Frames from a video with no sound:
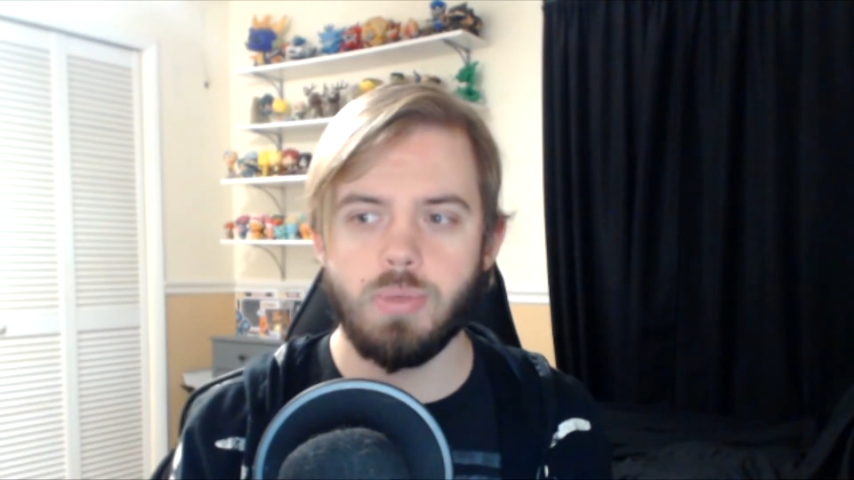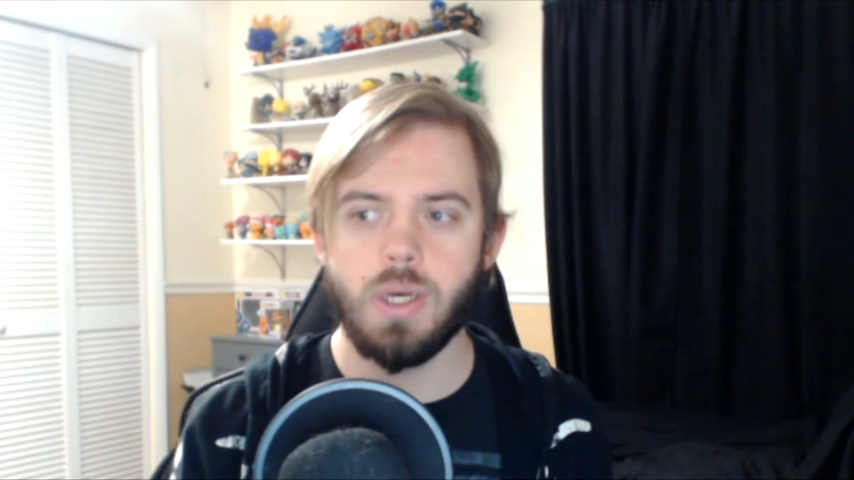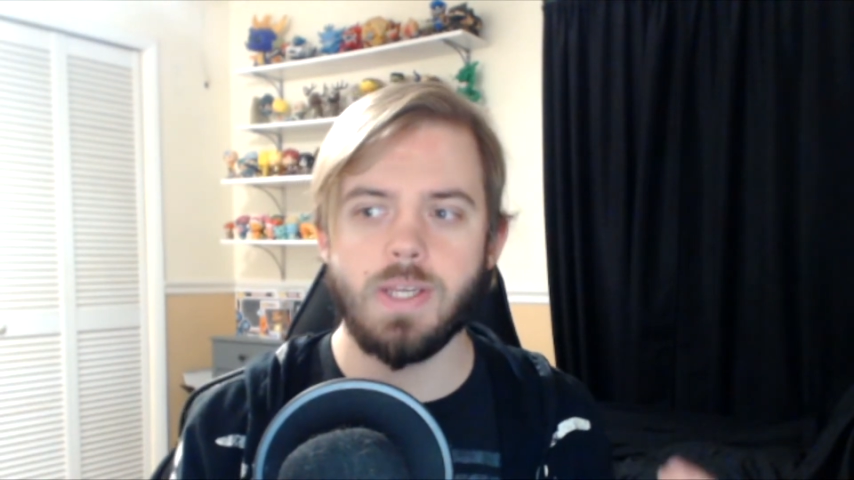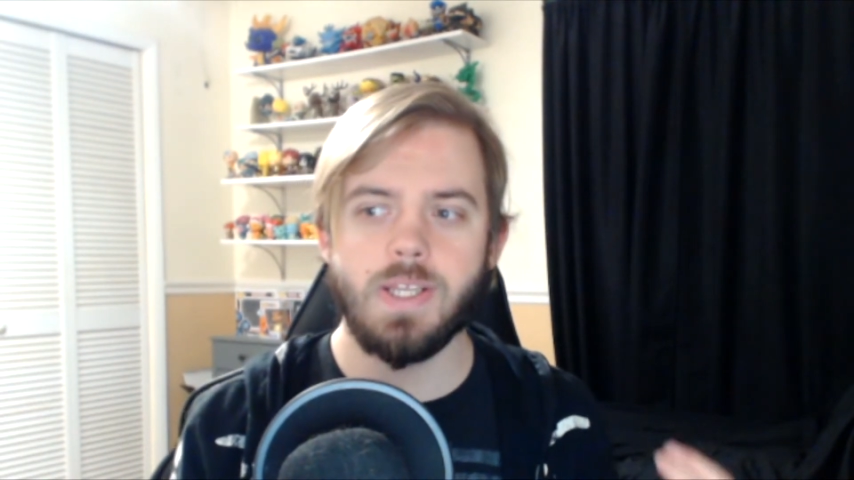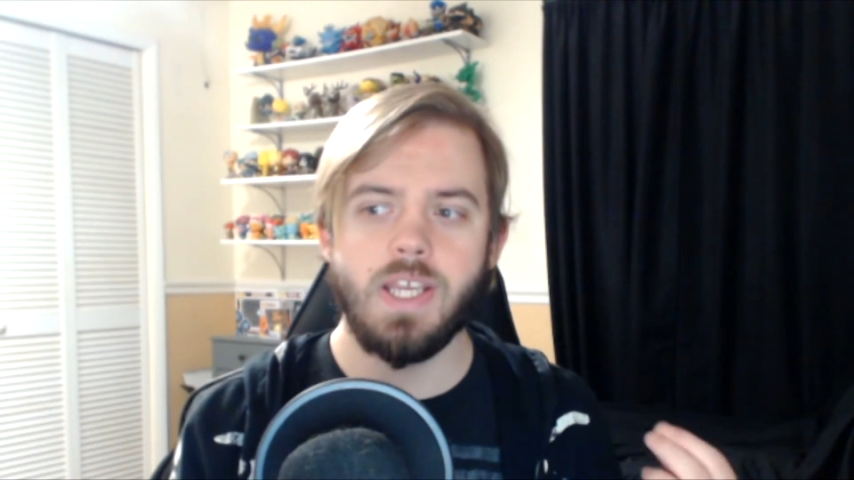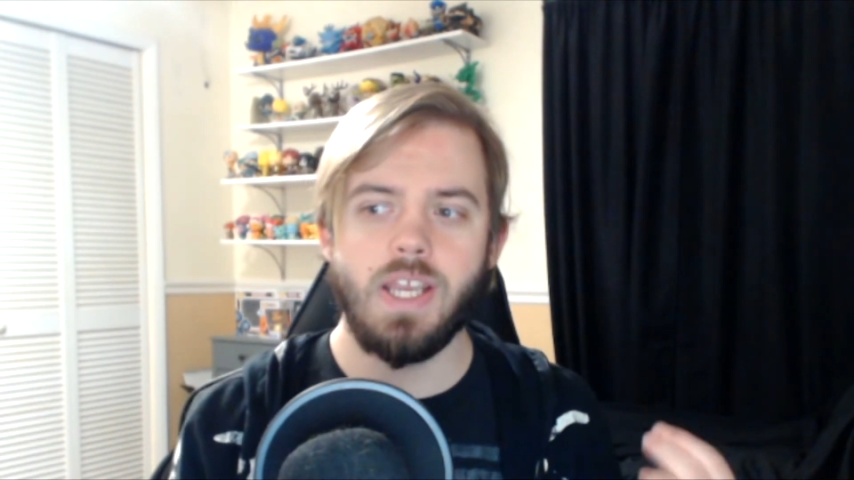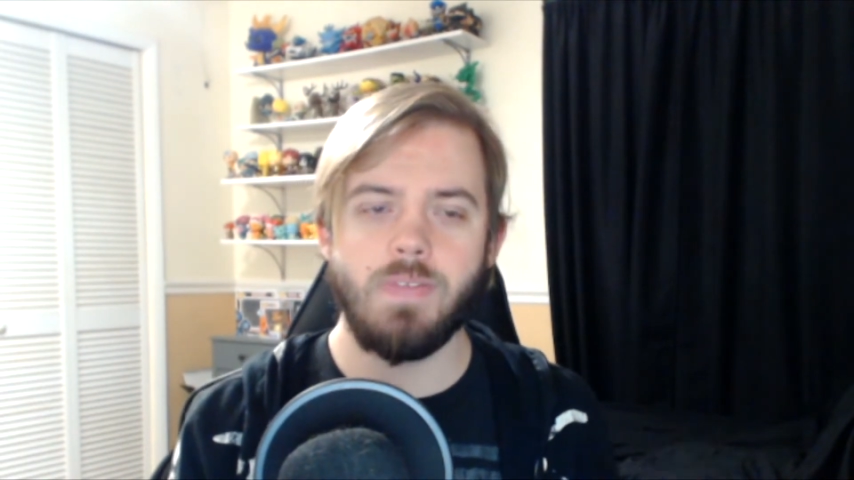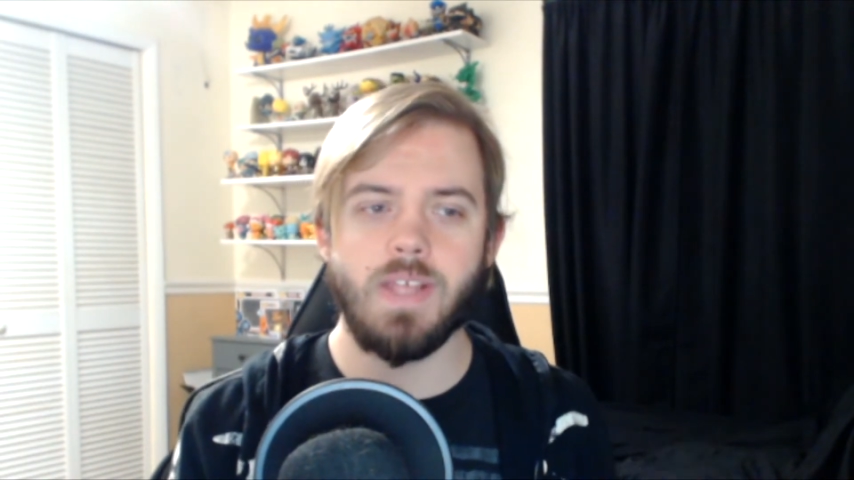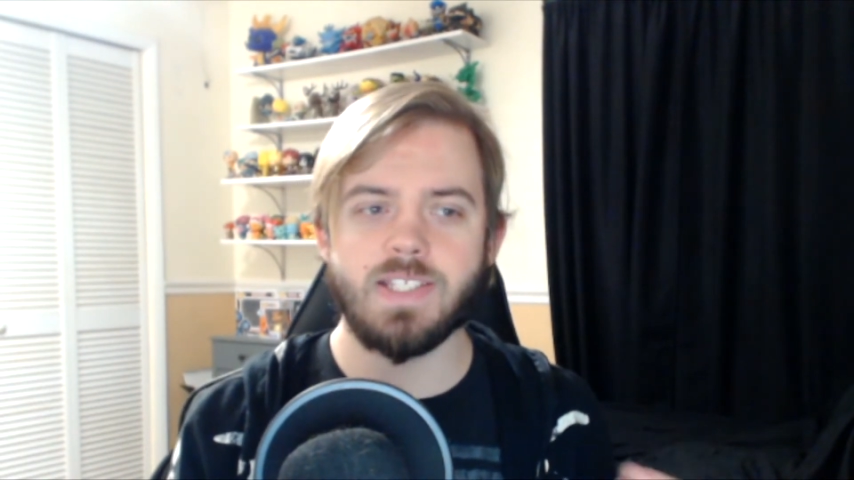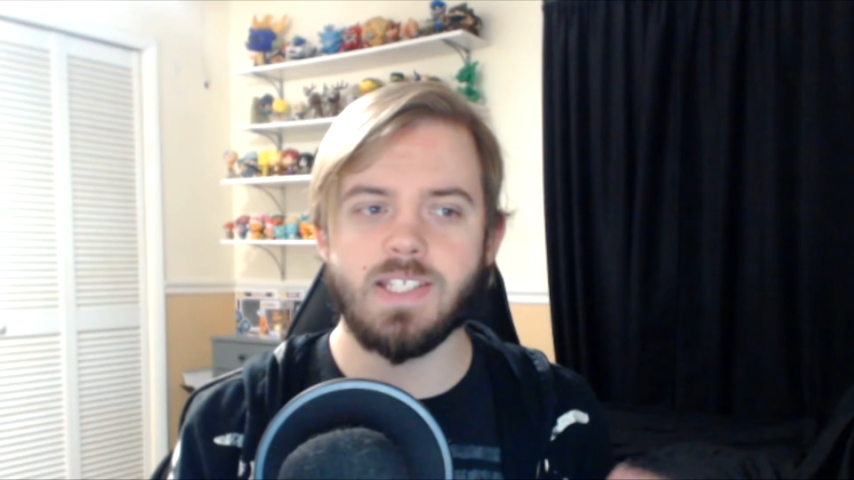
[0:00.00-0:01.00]
but
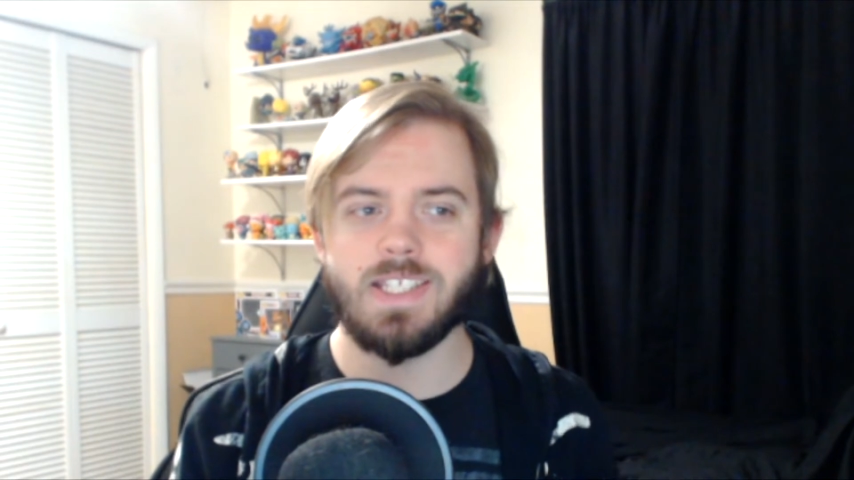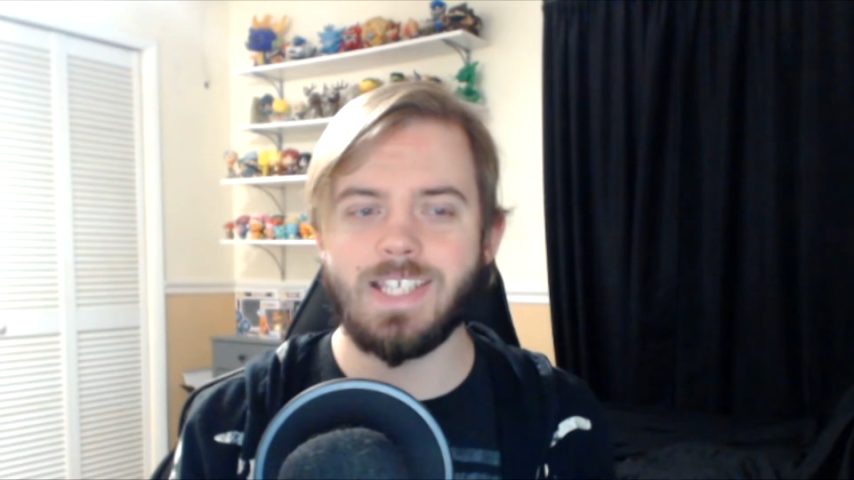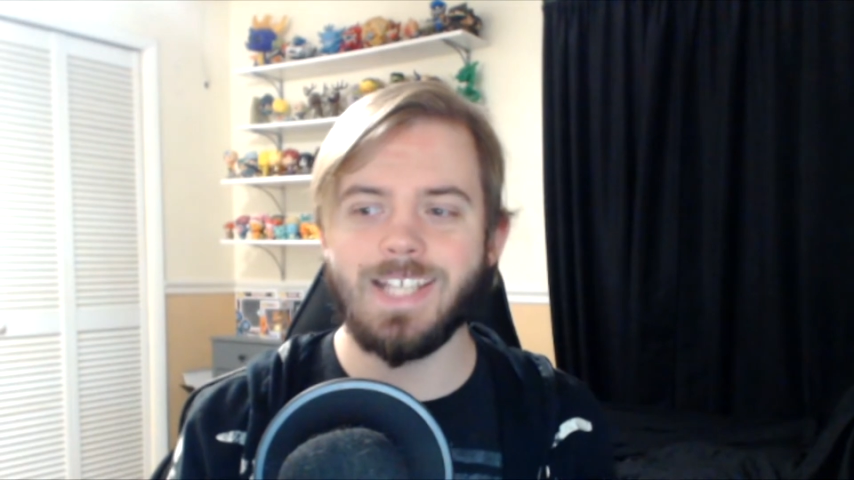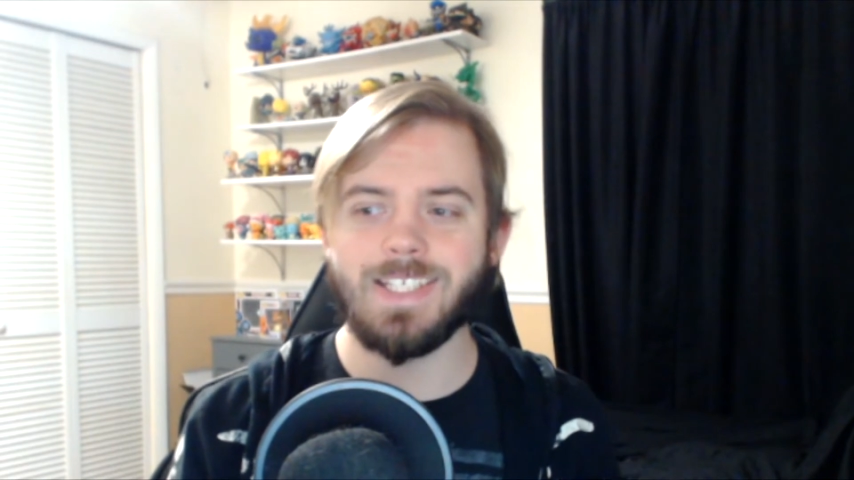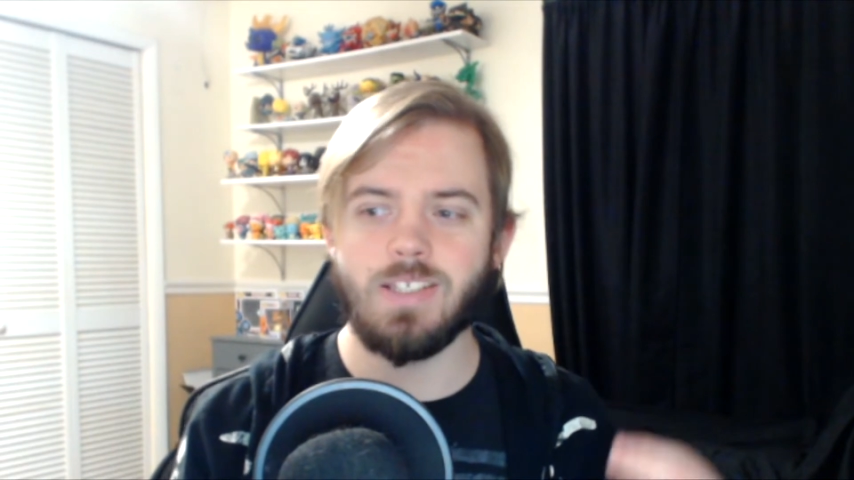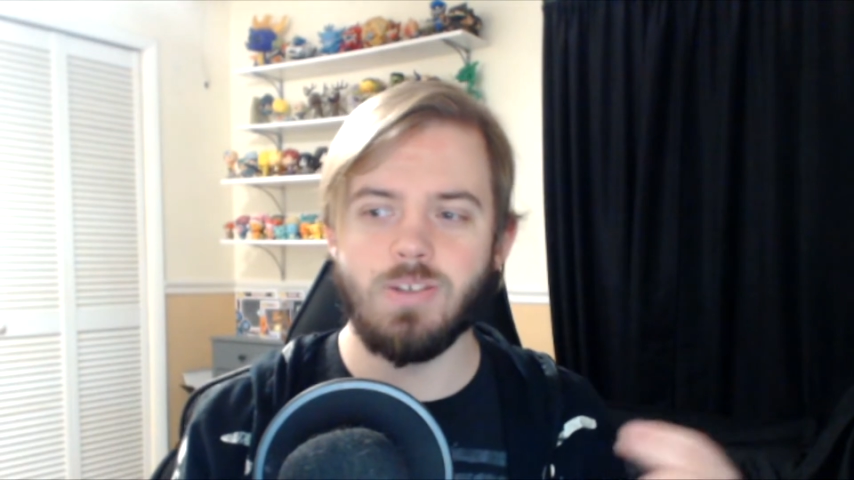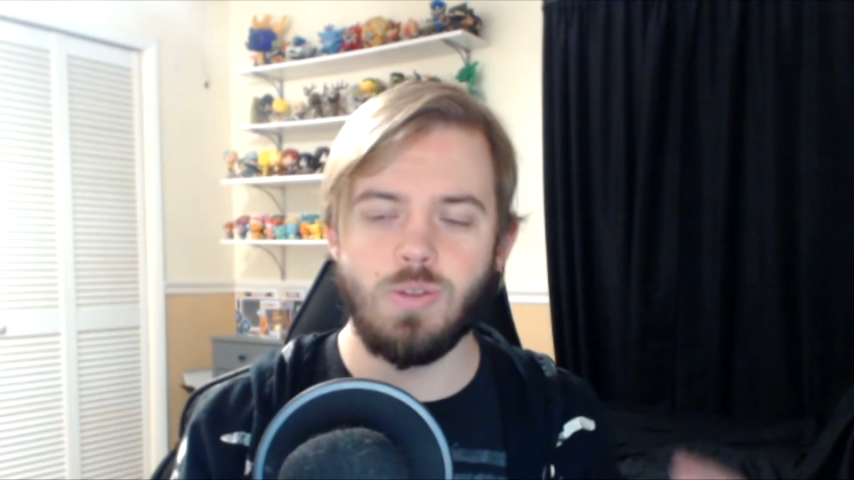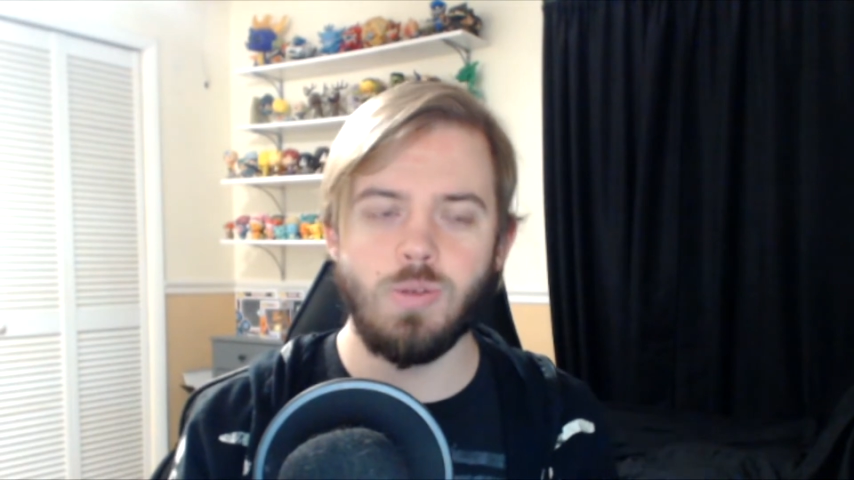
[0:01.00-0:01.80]
if that's not the case and you